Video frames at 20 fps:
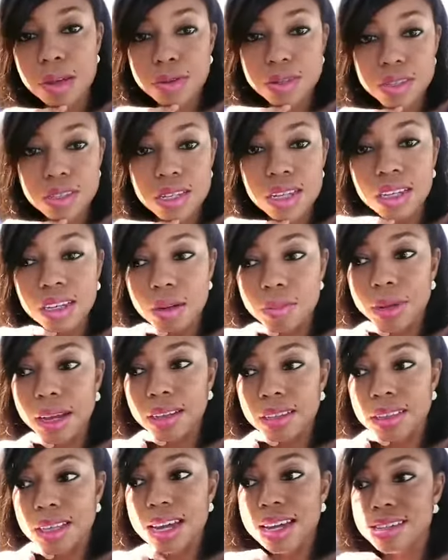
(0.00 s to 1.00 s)
I was thinking
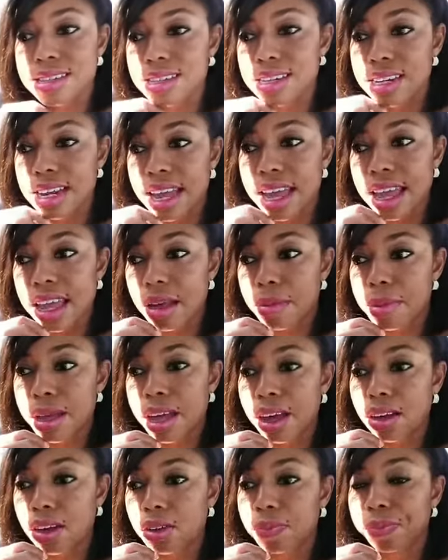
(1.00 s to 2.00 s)
about that today,
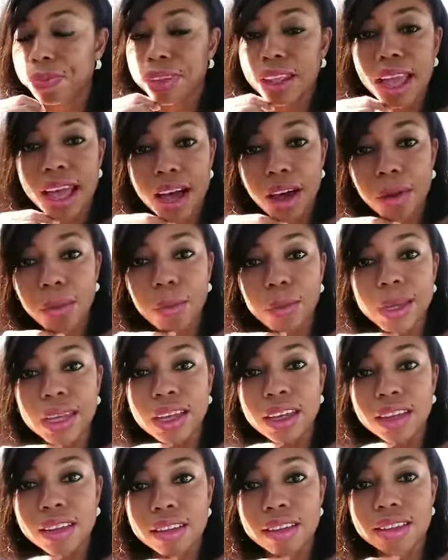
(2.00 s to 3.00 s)
about how
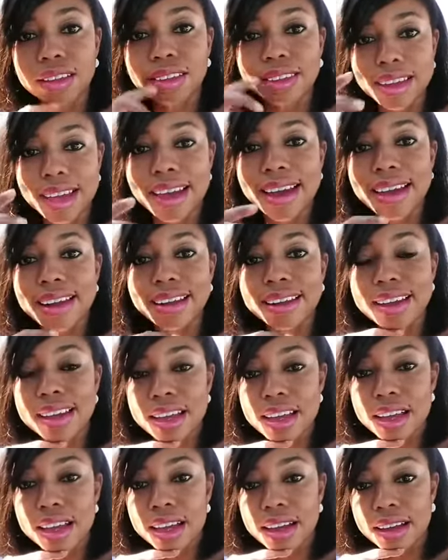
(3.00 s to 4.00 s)
we let
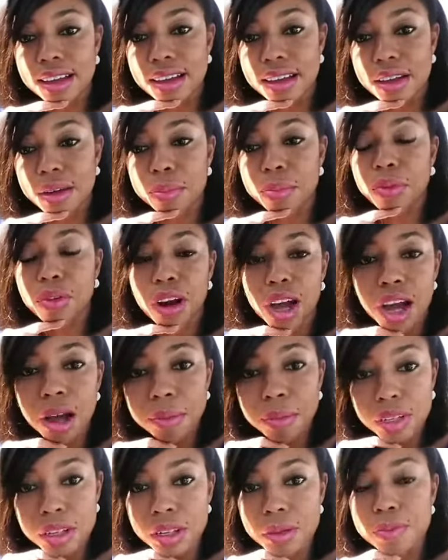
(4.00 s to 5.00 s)

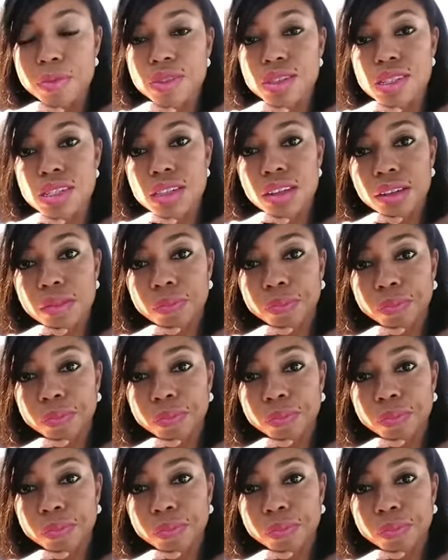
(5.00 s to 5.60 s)
problems